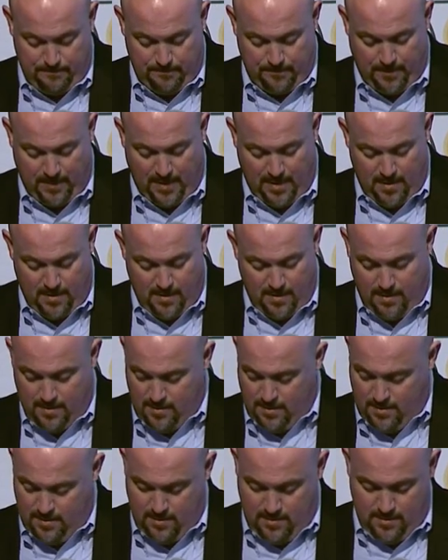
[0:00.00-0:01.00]

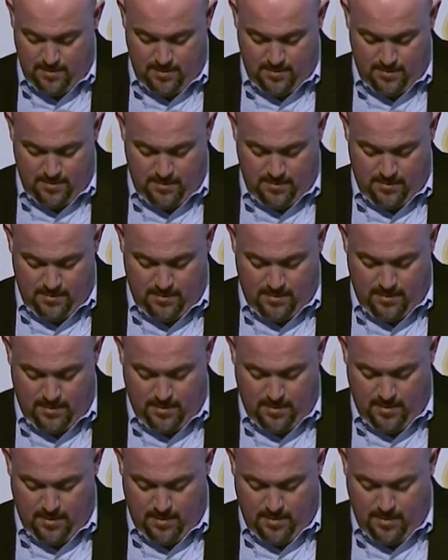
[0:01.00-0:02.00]
Nothing is said.